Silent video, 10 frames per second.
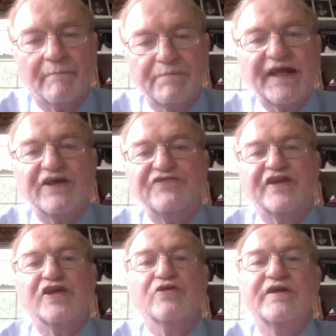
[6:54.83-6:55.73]
place
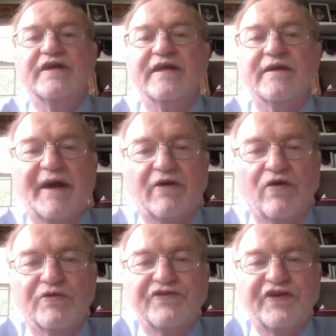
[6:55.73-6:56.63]
in unity about
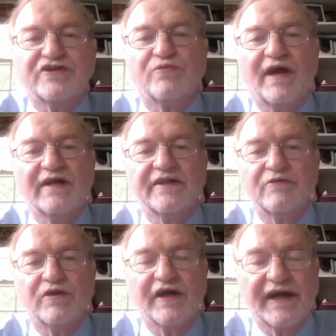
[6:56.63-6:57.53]

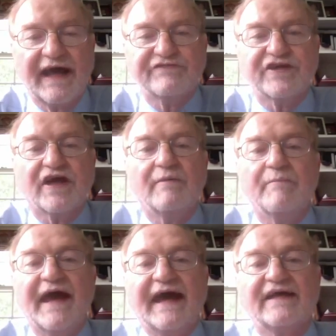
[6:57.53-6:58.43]
homosexuality, we're going to have to come
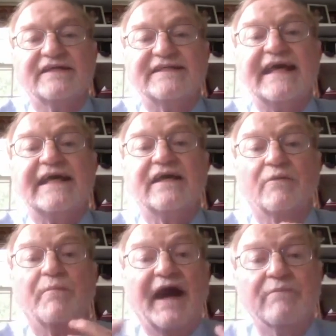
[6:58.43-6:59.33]
back to taking
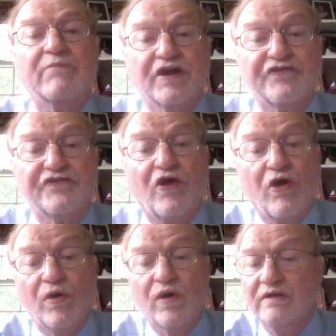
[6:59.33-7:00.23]
the Bible as a
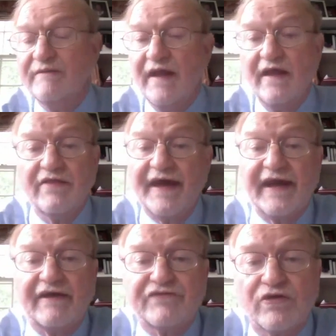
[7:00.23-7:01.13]
whole.
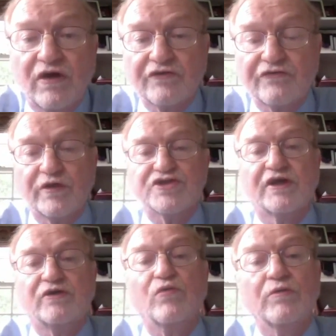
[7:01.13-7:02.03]
That, after all, is what
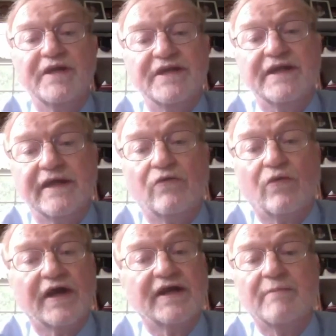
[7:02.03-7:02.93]
John Woolman did in
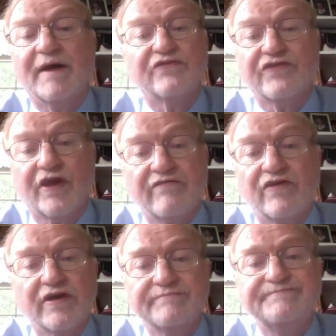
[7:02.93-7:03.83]
writing about slavery.